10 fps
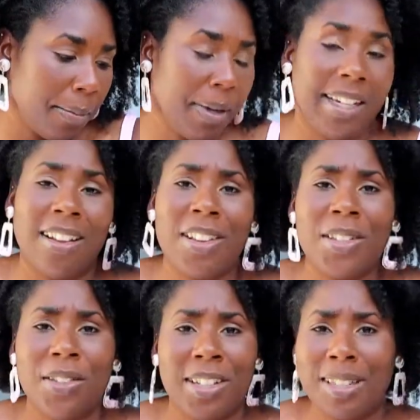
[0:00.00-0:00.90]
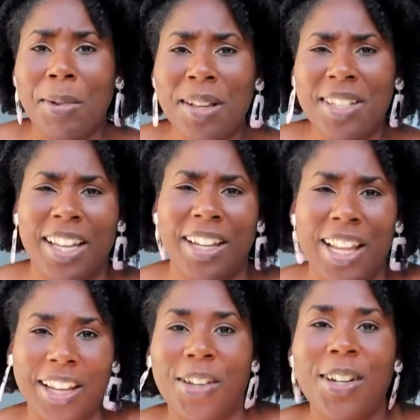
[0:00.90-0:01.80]
But it also just smells
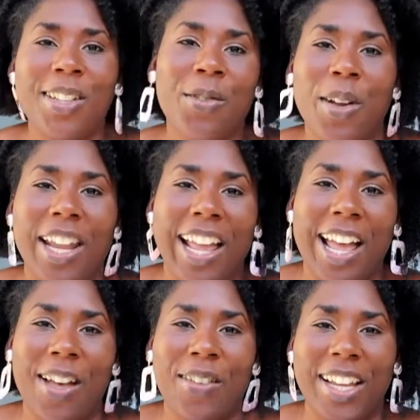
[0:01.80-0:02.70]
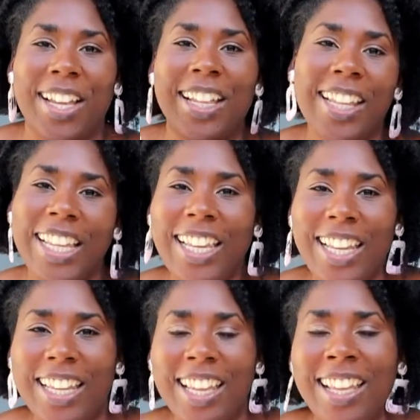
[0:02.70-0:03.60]
good. Like, who doesn't want to have like a
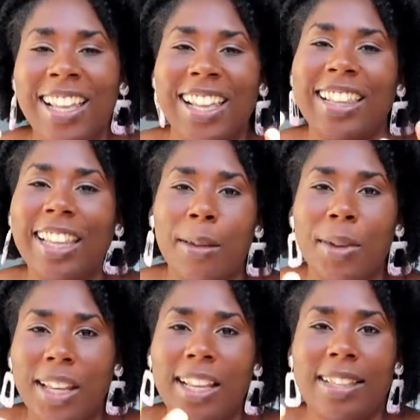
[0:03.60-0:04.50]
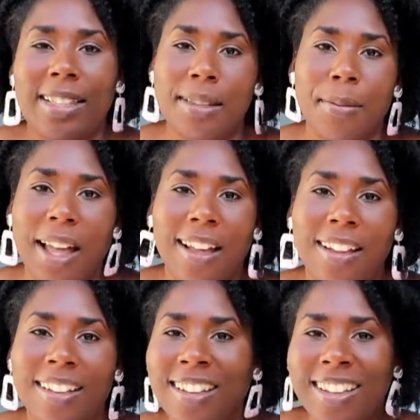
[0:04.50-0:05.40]
clean, lemony
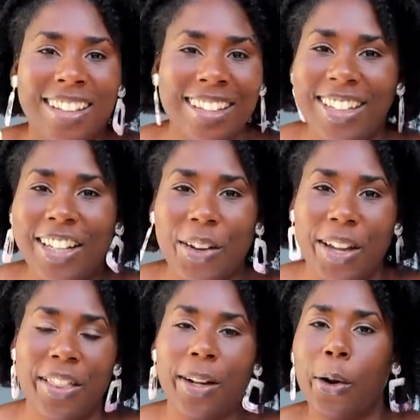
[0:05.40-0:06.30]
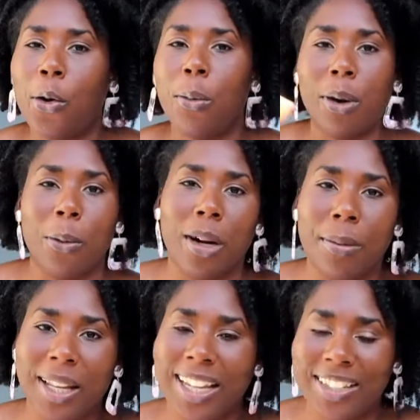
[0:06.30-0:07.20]
smell, in their home or
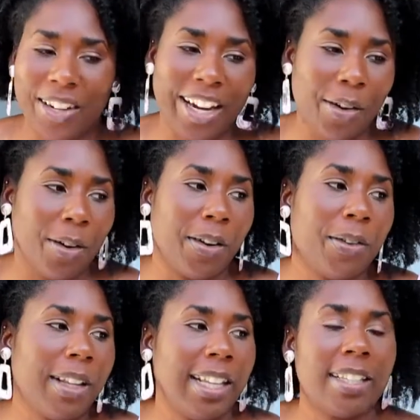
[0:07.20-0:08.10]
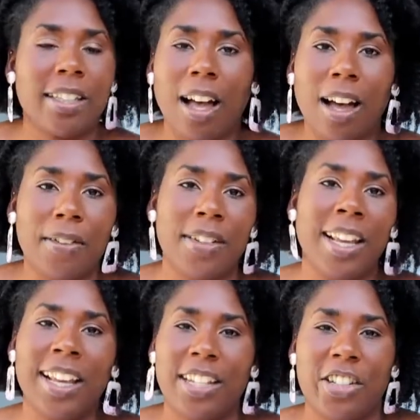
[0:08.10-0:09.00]
workplace, right? Or a really soft,
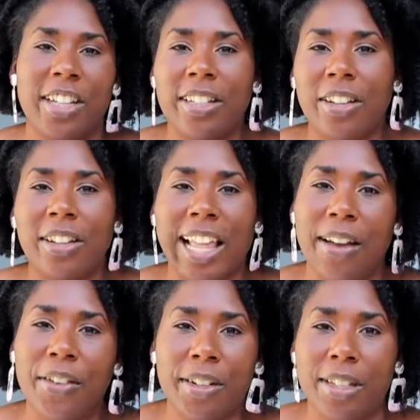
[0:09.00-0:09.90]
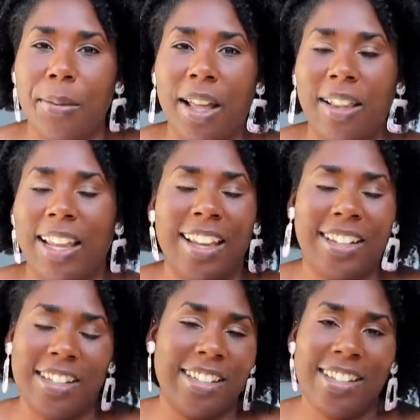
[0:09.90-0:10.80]
gentle lavender smell. Like,
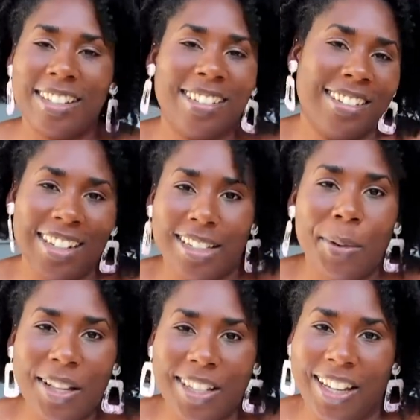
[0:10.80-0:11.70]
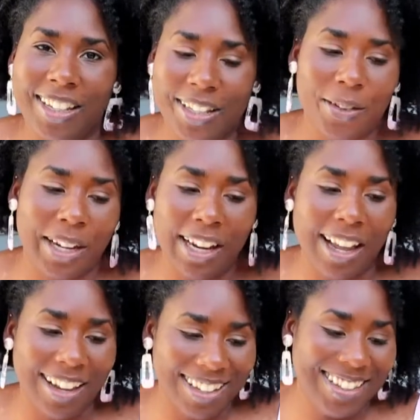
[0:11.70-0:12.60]
it smells good, so why
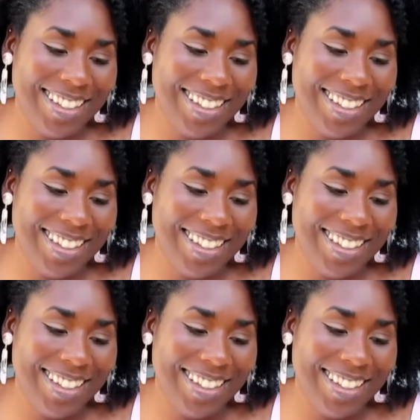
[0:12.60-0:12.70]
not?